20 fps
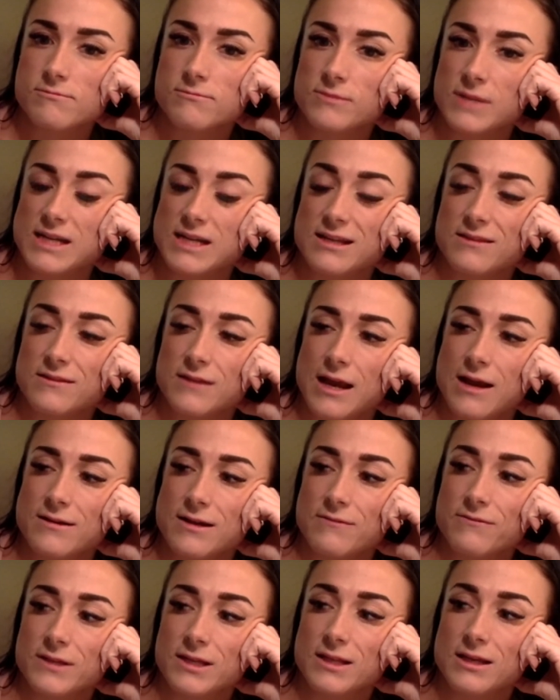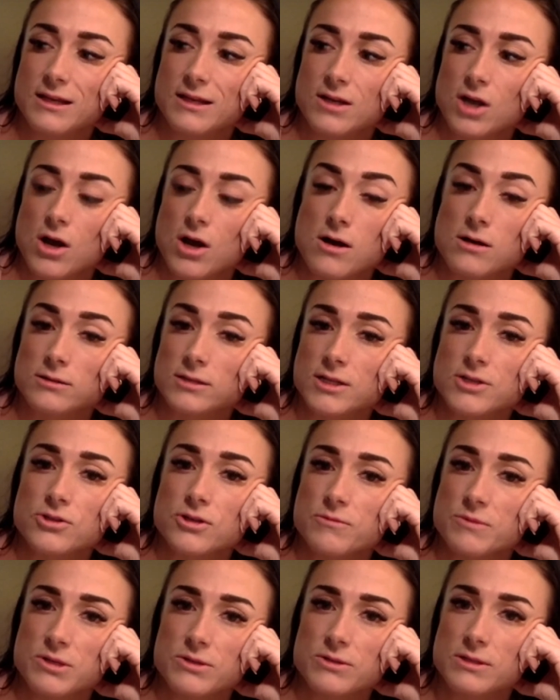I definitely think it all
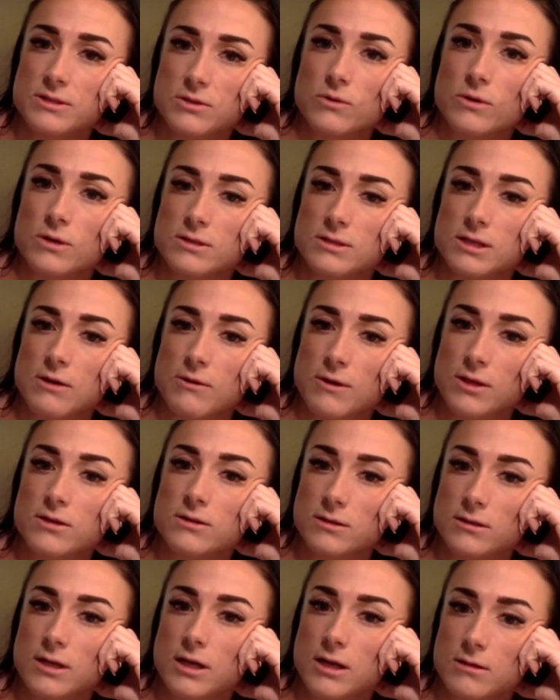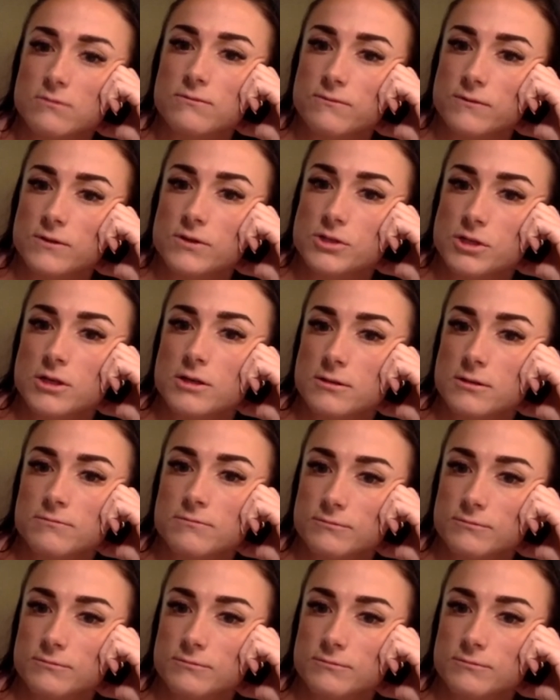contributes towards how I look now, for sure.